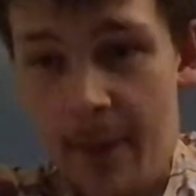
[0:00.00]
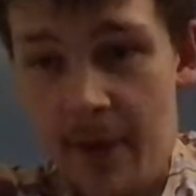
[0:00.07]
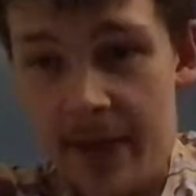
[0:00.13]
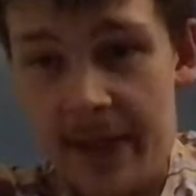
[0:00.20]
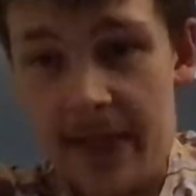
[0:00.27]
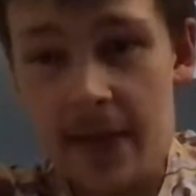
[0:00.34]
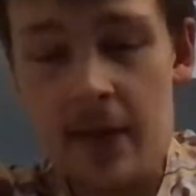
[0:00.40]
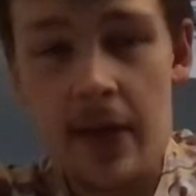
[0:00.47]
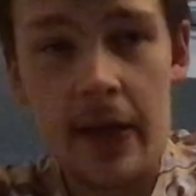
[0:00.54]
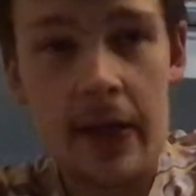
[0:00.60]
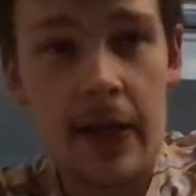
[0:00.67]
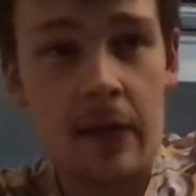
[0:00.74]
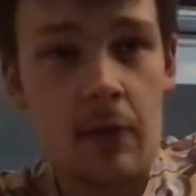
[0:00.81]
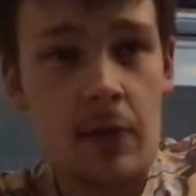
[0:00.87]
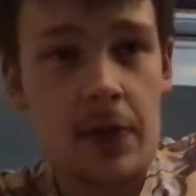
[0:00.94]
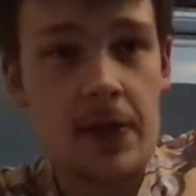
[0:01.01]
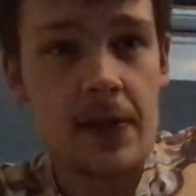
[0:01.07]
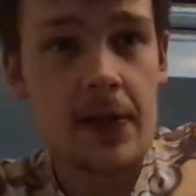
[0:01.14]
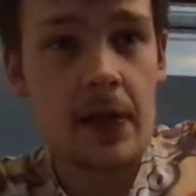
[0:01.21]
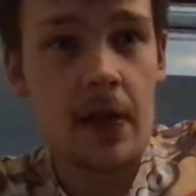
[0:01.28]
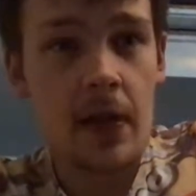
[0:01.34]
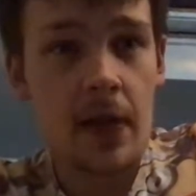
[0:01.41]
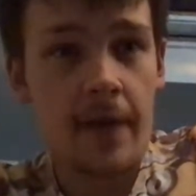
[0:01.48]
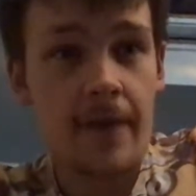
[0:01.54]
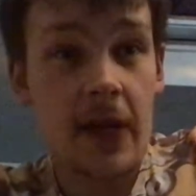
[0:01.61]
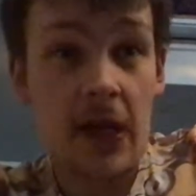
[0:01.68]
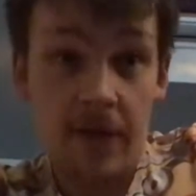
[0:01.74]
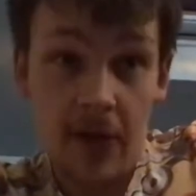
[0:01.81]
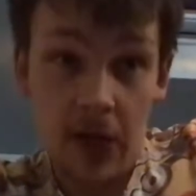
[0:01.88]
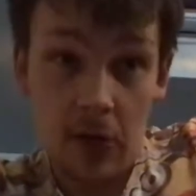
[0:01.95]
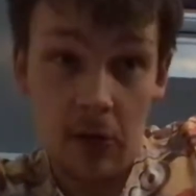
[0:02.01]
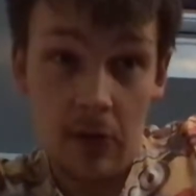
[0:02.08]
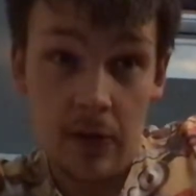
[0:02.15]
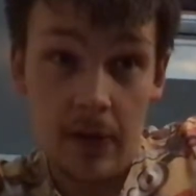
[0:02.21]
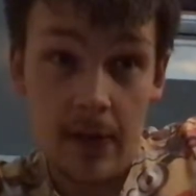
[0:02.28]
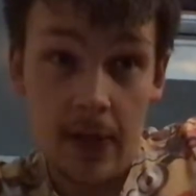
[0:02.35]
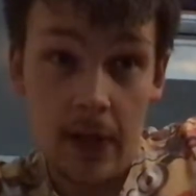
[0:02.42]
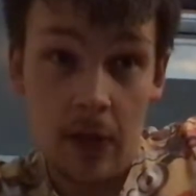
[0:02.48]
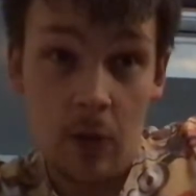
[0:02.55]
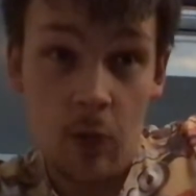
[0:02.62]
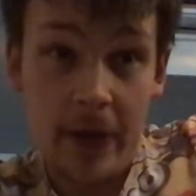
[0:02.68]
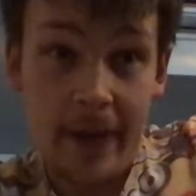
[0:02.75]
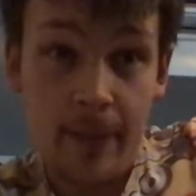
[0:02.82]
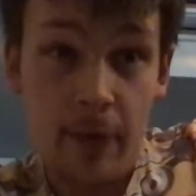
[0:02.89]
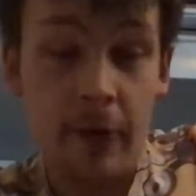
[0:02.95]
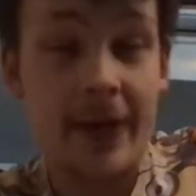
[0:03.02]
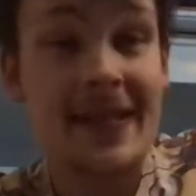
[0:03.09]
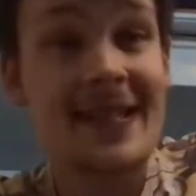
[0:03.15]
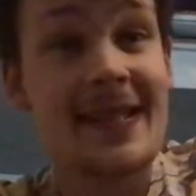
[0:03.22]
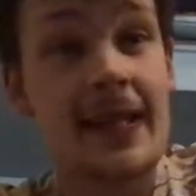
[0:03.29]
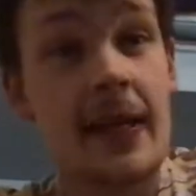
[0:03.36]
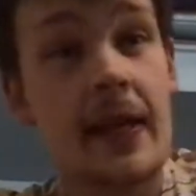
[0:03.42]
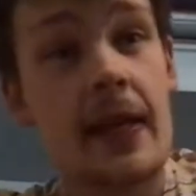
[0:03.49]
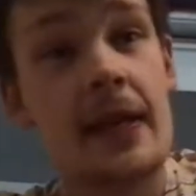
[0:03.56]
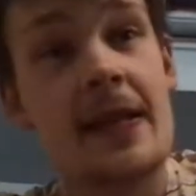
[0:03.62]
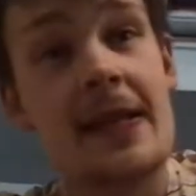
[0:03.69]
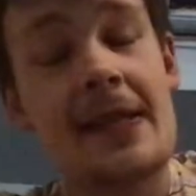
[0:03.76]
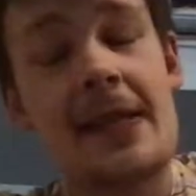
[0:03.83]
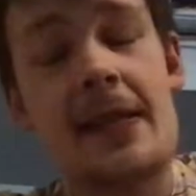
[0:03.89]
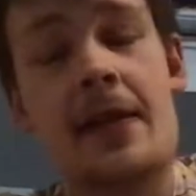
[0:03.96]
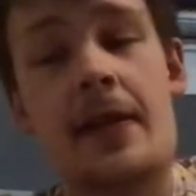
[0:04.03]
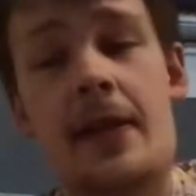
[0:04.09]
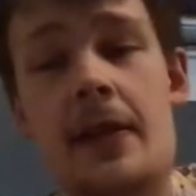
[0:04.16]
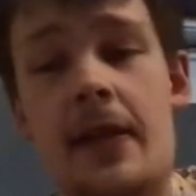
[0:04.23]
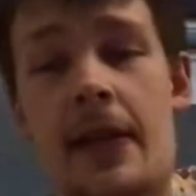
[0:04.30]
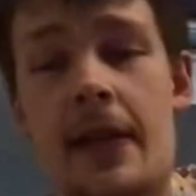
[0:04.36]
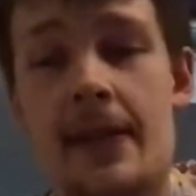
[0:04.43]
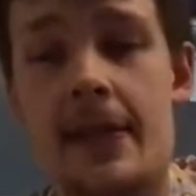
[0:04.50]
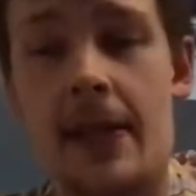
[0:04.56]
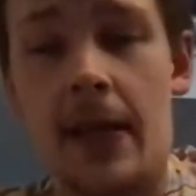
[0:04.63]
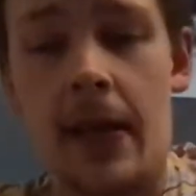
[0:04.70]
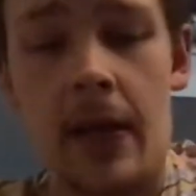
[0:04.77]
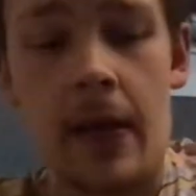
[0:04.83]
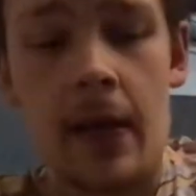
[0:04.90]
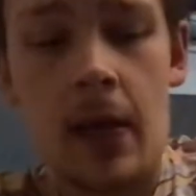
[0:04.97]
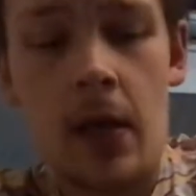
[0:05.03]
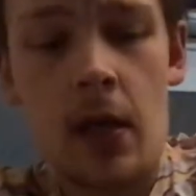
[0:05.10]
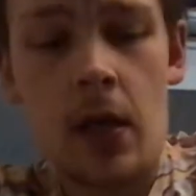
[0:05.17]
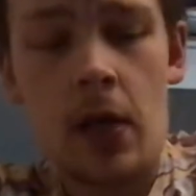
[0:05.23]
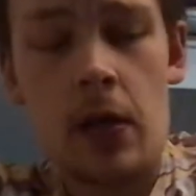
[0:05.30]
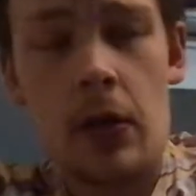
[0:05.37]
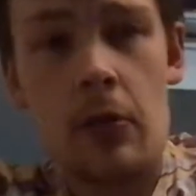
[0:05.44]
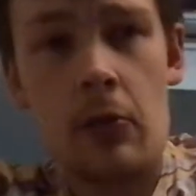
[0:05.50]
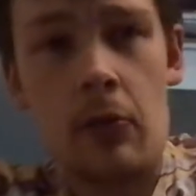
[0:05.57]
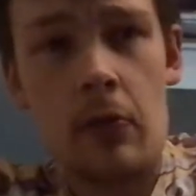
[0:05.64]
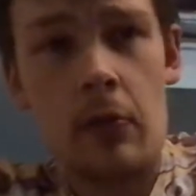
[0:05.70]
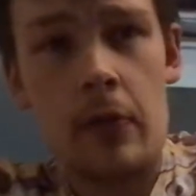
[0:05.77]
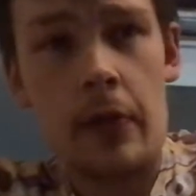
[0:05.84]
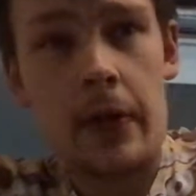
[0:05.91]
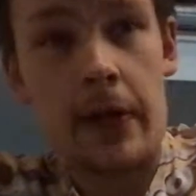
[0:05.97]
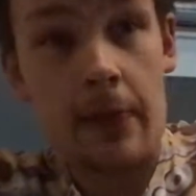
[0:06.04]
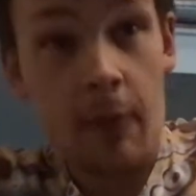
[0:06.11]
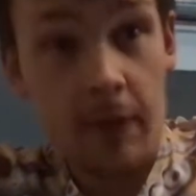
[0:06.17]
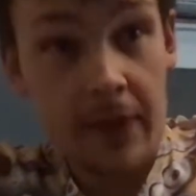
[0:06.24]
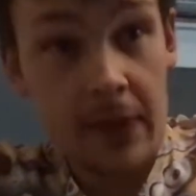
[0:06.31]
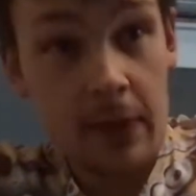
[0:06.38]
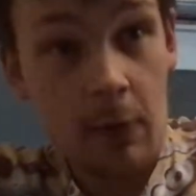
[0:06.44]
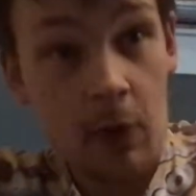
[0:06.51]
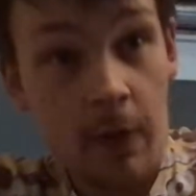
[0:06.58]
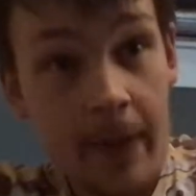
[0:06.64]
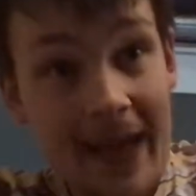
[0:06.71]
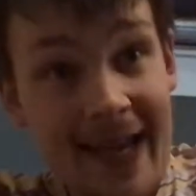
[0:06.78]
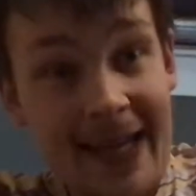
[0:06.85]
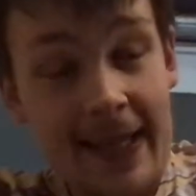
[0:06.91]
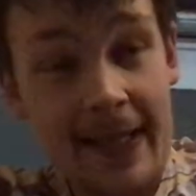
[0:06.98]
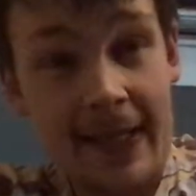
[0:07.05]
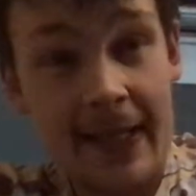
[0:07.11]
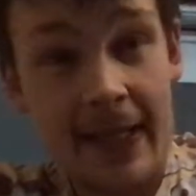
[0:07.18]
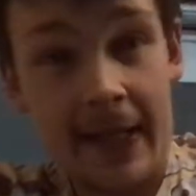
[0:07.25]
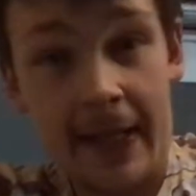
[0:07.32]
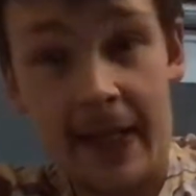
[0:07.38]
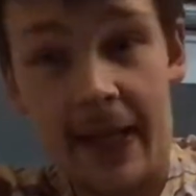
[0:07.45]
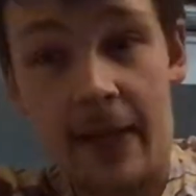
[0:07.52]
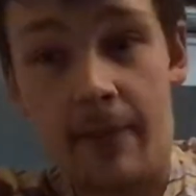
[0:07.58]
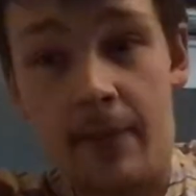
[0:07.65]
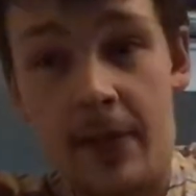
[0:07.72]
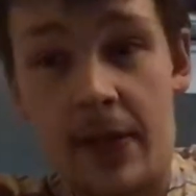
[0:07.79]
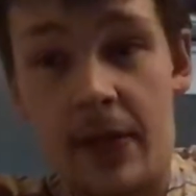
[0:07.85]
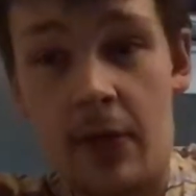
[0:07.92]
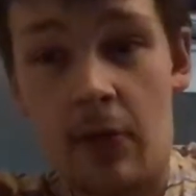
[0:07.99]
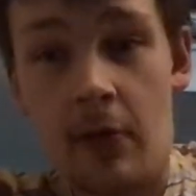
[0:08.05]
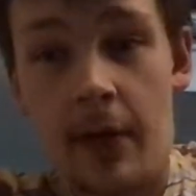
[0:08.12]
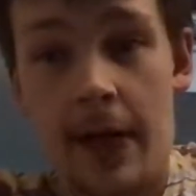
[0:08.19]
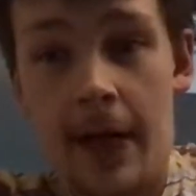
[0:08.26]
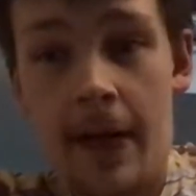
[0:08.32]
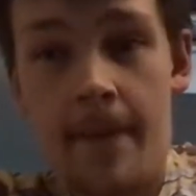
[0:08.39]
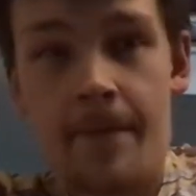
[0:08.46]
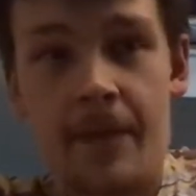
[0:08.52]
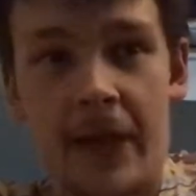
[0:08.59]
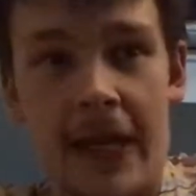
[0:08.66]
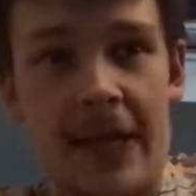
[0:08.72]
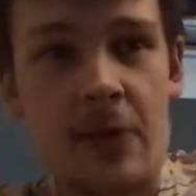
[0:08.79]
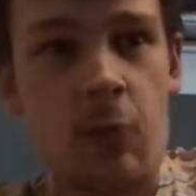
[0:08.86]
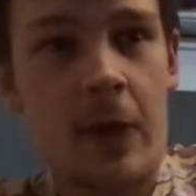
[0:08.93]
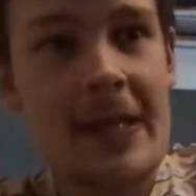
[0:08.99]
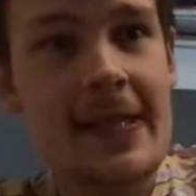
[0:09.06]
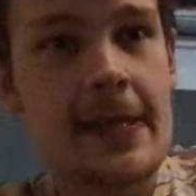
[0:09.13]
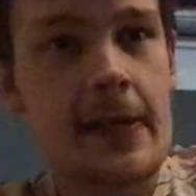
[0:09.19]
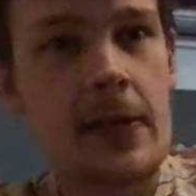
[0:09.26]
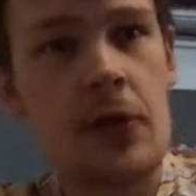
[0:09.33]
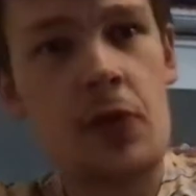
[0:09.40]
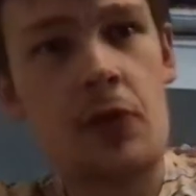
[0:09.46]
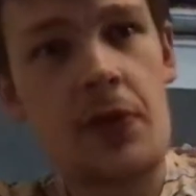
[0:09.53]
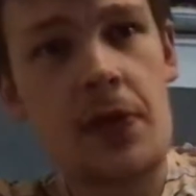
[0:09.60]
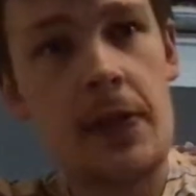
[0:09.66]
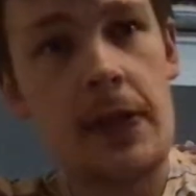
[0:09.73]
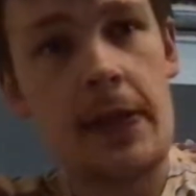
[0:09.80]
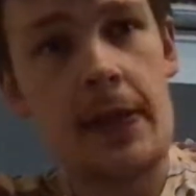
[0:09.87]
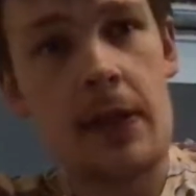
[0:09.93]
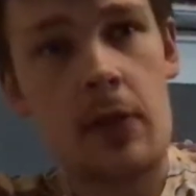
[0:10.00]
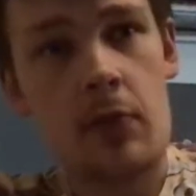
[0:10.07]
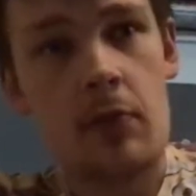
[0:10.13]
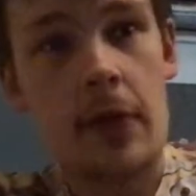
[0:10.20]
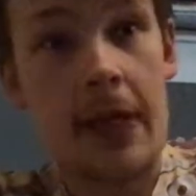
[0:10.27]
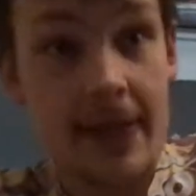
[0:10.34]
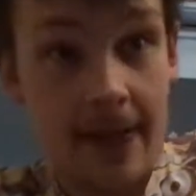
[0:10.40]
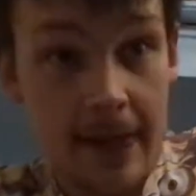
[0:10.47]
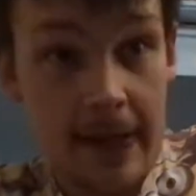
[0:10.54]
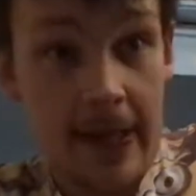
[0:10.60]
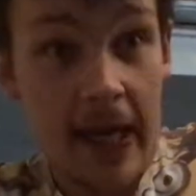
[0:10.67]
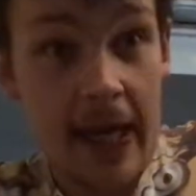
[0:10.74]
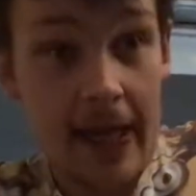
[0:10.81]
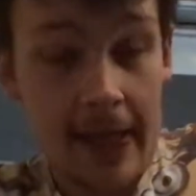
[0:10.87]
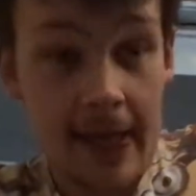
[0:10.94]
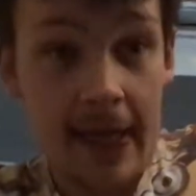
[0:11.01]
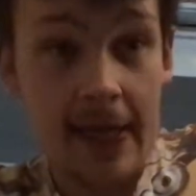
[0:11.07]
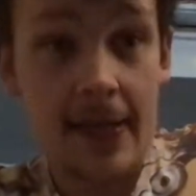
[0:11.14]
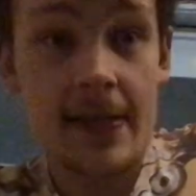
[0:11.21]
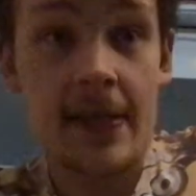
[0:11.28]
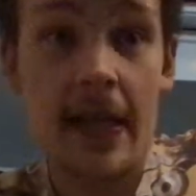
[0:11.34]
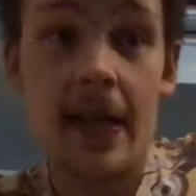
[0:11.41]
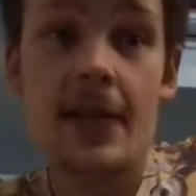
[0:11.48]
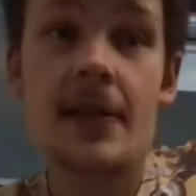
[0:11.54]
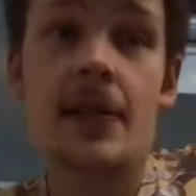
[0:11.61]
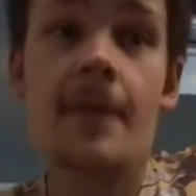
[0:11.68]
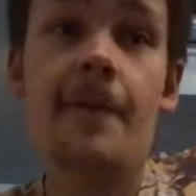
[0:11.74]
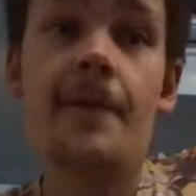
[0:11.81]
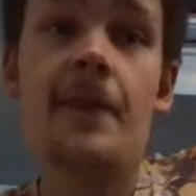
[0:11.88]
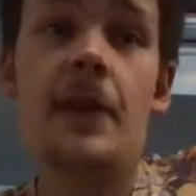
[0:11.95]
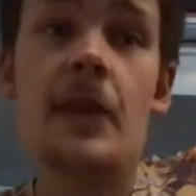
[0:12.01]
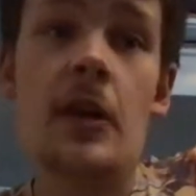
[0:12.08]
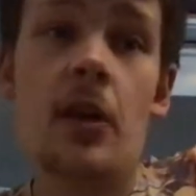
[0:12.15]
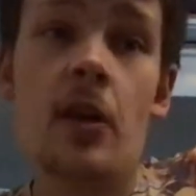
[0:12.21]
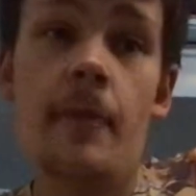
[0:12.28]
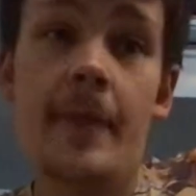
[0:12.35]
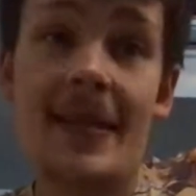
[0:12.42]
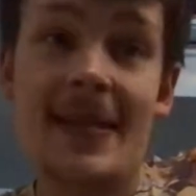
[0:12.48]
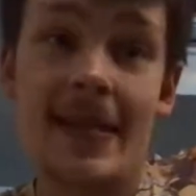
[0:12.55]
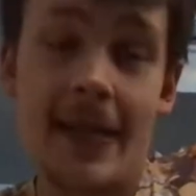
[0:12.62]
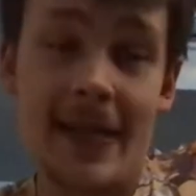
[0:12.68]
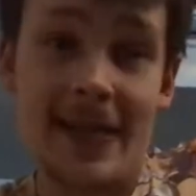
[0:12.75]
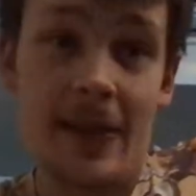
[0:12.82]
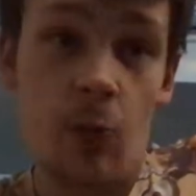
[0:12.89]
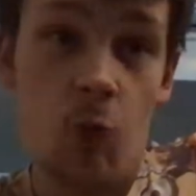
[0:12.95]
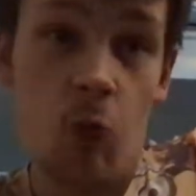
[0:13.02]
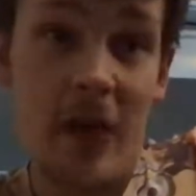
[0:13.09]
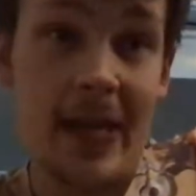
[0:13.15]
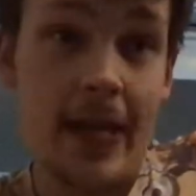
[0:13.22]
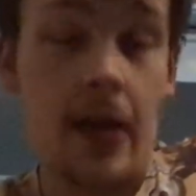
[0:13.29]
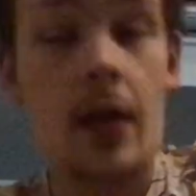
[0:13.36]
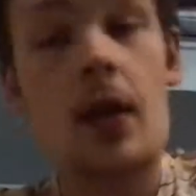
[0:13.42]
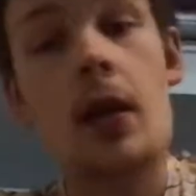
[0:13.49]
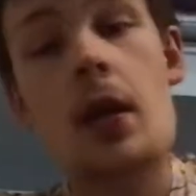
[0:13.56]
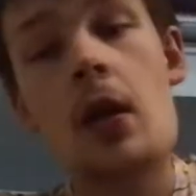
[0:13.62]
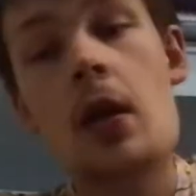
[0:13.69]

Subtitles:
Aberdeen. It was a very, very good away point, considering that they obviously were behind in that game. So it's wins that St Johnstone need now. It's that's something they are missing, is a win.